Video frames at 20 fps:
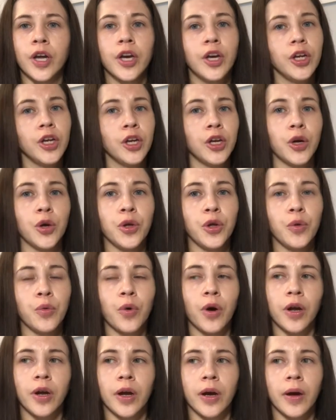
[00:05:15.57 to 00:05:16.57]
you know, you
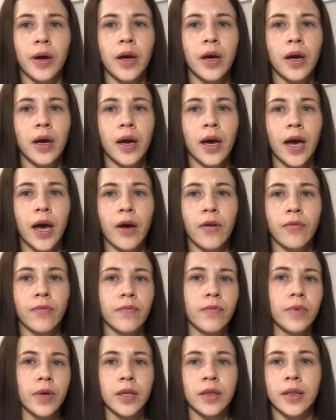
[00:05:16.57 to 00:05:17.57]
want to have
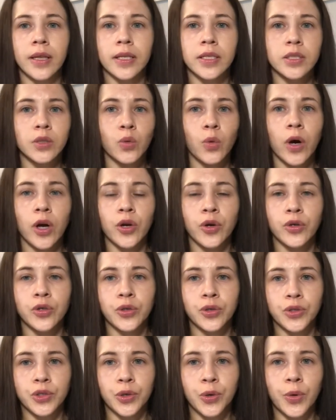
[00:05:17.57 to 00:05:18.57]
at least one or two
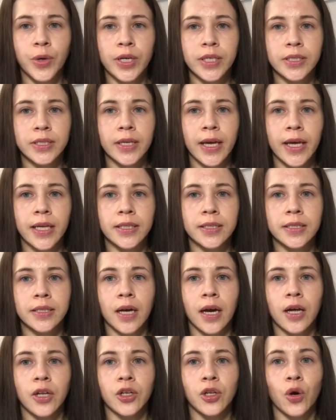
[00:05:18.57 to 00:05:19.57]
toys that's
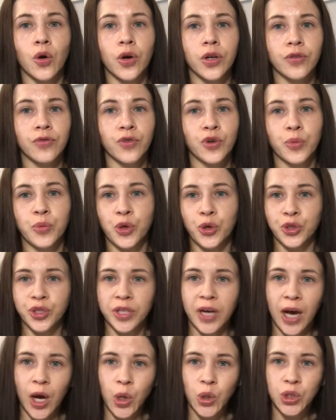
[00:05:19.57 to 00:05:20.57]
not from your
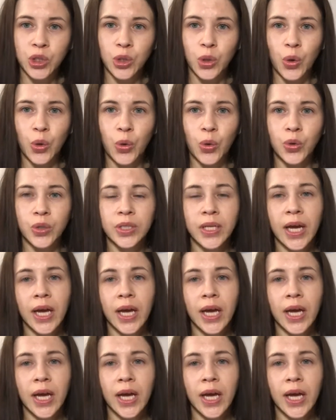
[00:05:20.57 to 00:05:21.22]
household.